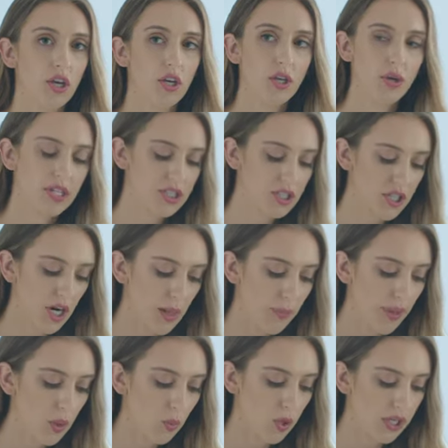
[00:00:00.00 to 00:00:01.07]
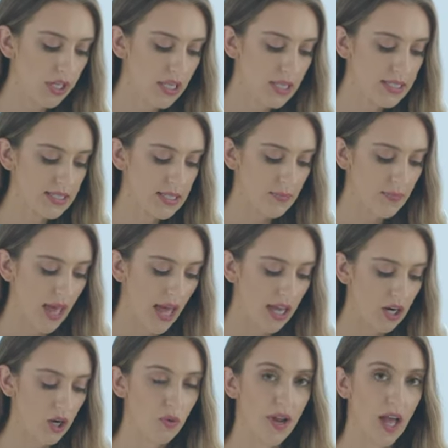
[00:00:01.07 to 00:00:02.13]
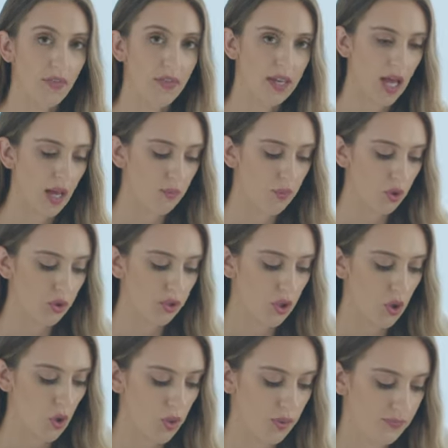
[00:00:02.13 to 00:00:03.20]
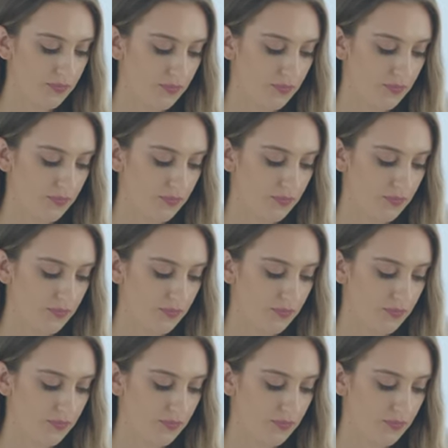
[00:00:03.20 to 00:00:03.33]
You can start by working the seat pad around the cup holder hole.